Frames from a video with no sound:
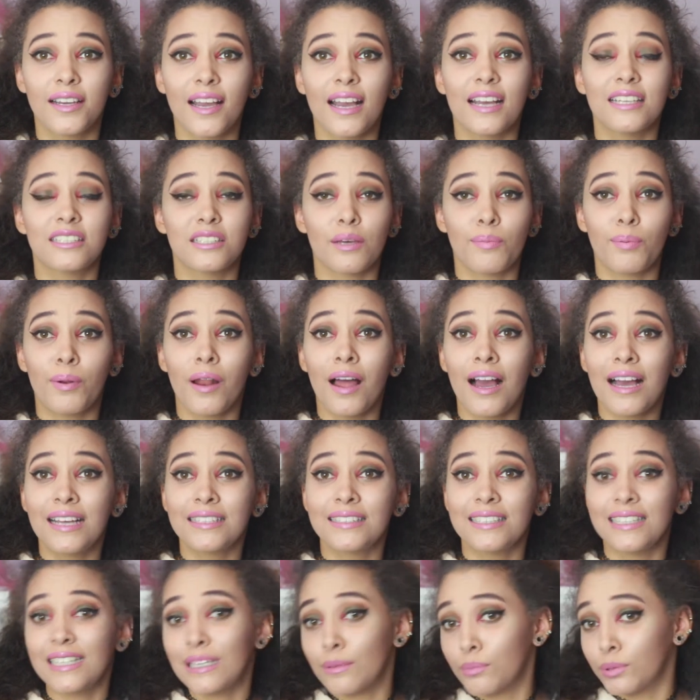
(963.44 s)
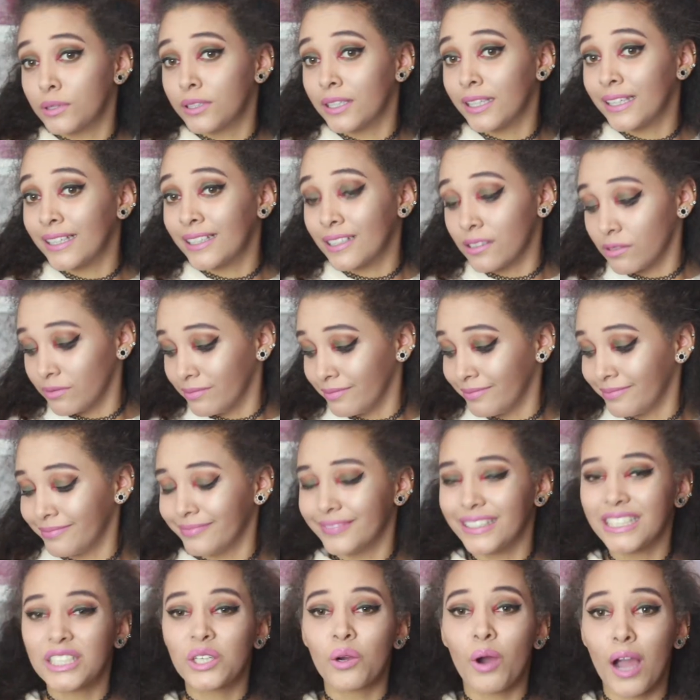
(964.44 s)
Okay, so apply the lipstick.
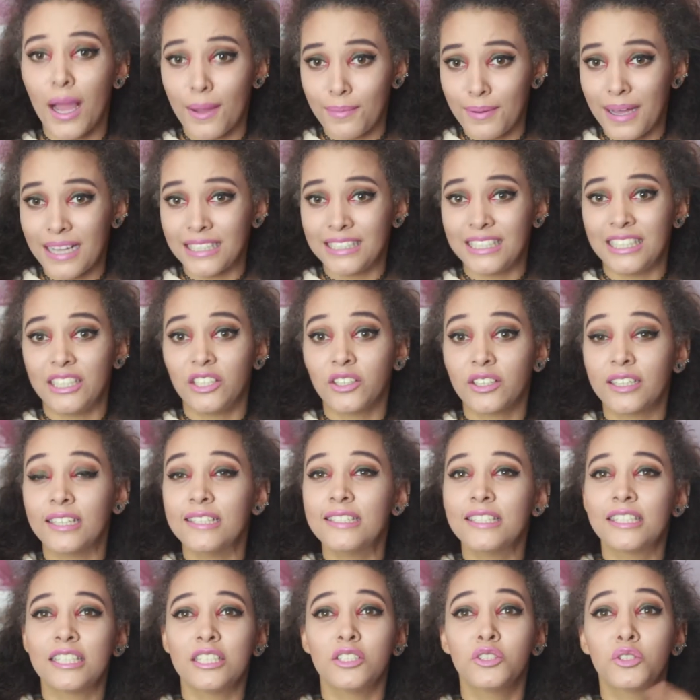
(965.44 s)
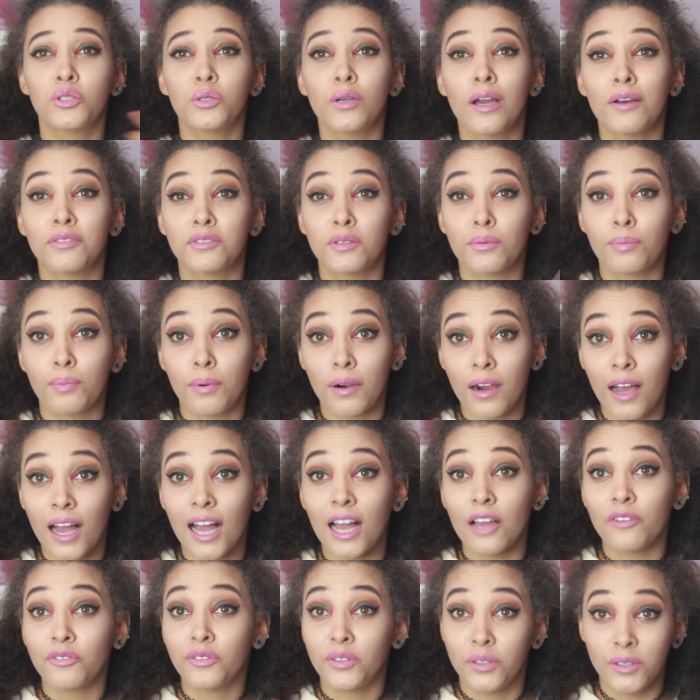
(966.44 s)
It's quite patchy looking, so you do have to
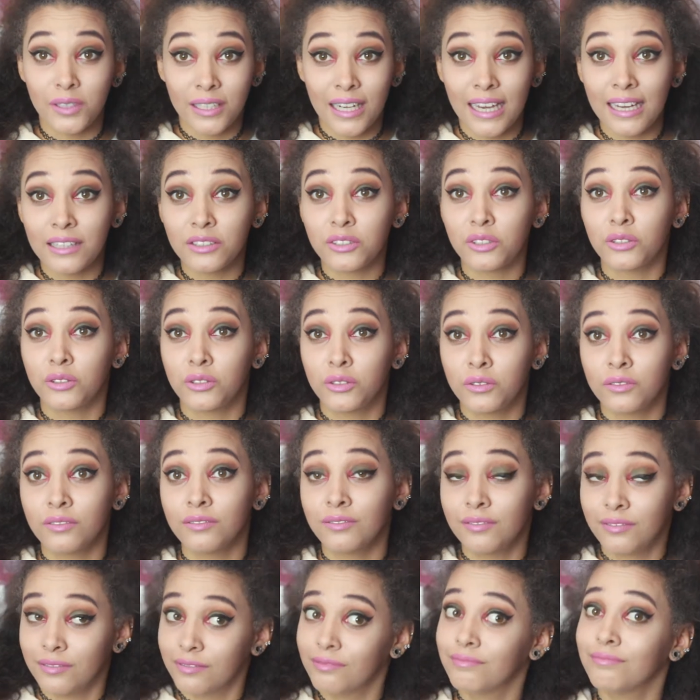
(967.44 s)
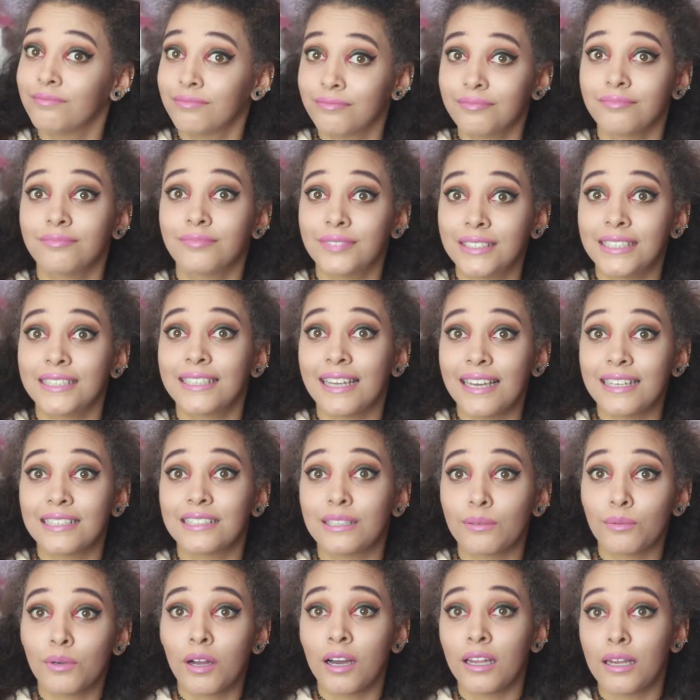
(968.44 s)
apply a few layers on to get
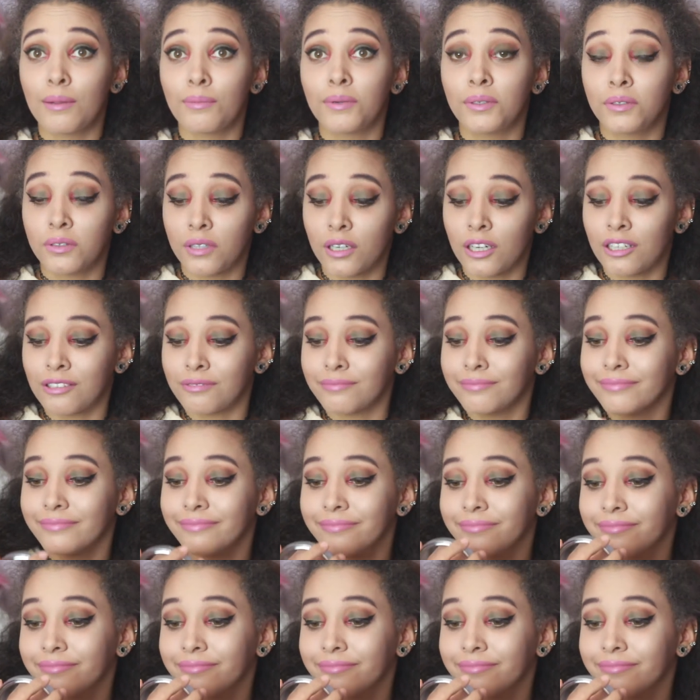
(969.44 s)
some colour build up.